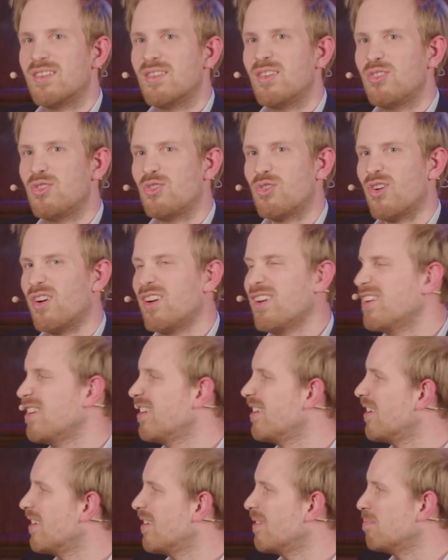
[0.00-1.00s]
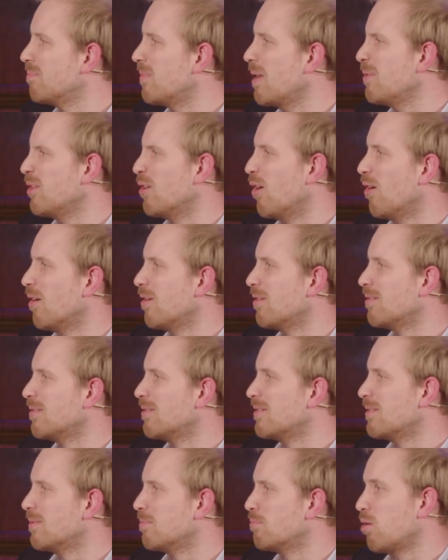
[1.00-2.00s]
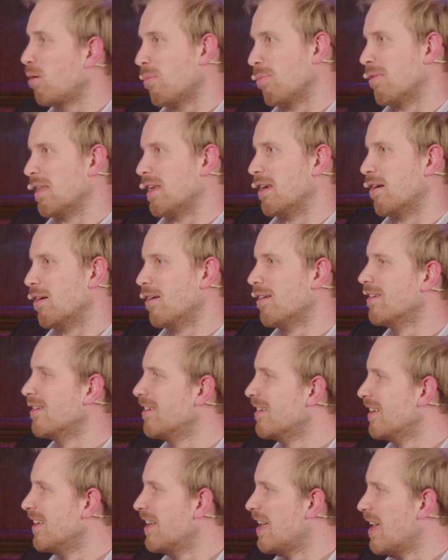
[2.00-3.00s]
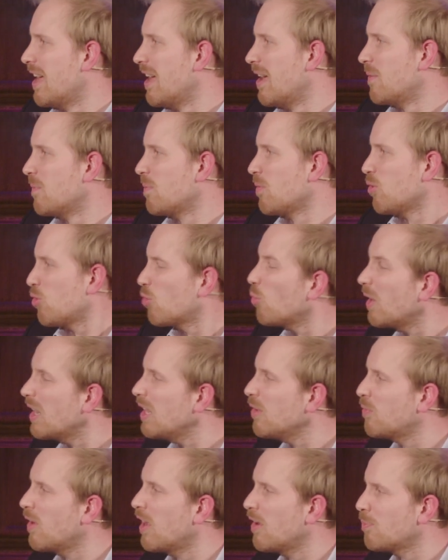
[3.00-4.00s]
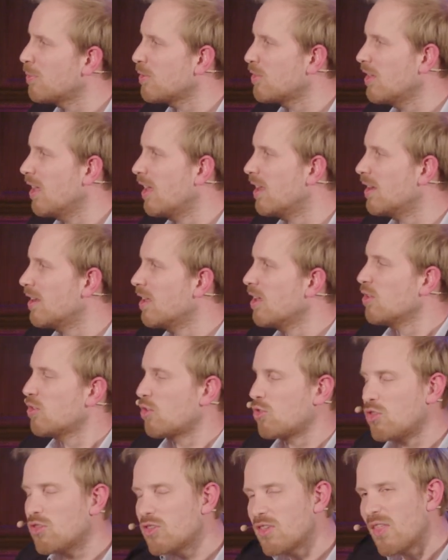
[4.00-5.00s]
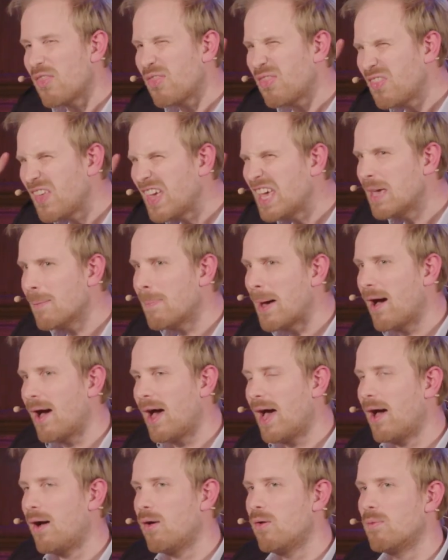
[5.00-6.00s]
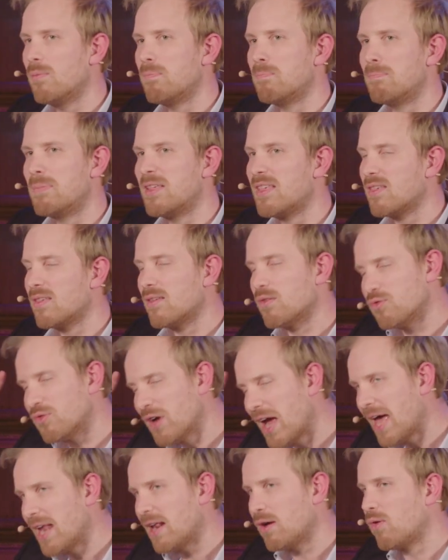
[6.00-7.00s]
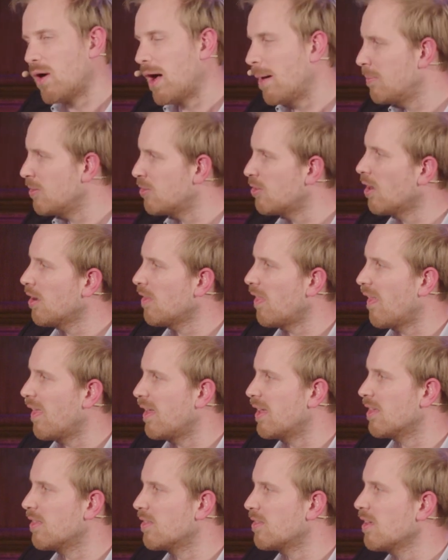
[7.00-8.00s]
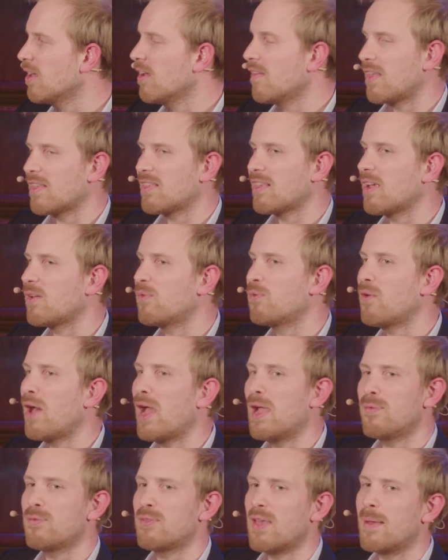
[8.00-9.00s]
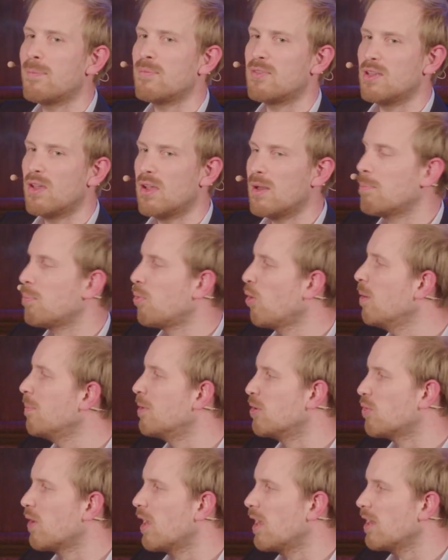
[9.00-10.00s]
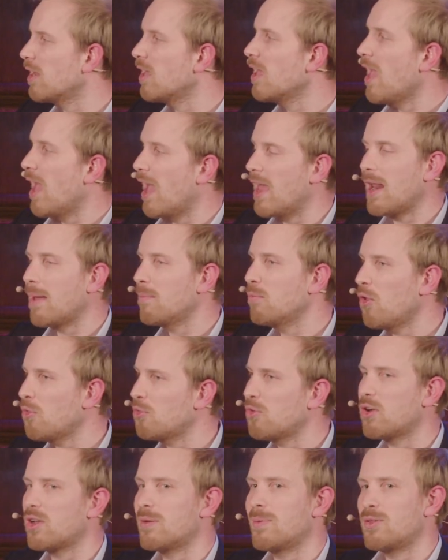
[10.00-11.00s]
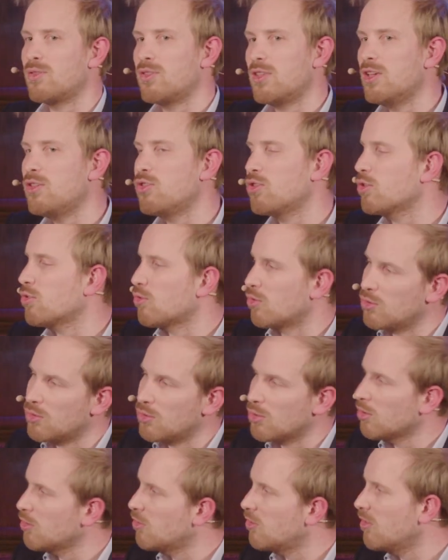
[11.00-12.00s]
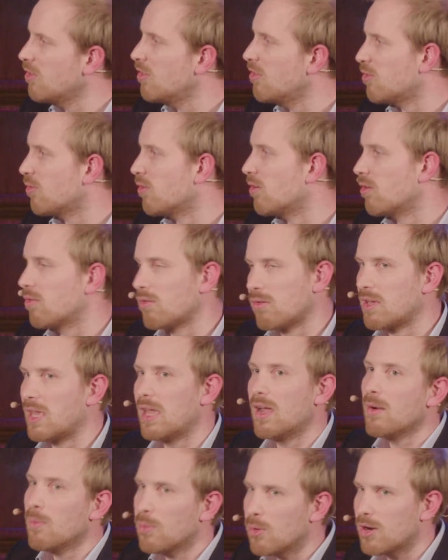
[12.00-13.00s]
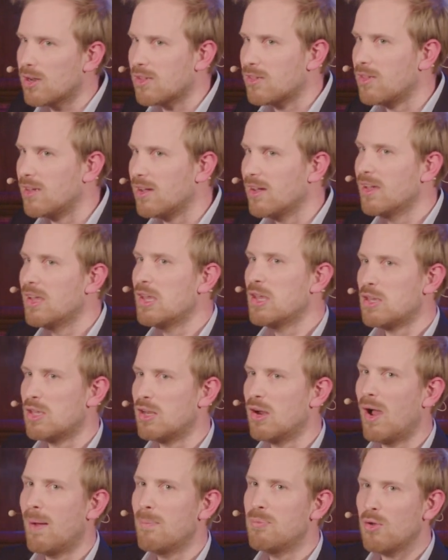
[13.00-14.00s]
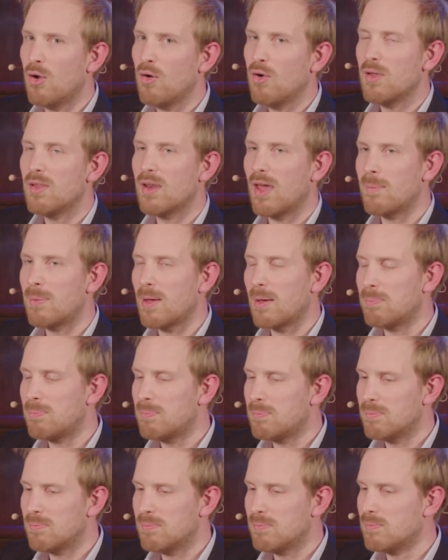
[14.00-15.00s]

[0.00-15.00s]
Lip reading: not sure. Maybe not. Probably not. 25%. So just think about how radical, how bizarre that is. That's like five times the unemployment rate. And I'm not talking about teachers or nurses or care workers here. You know, I'm talking about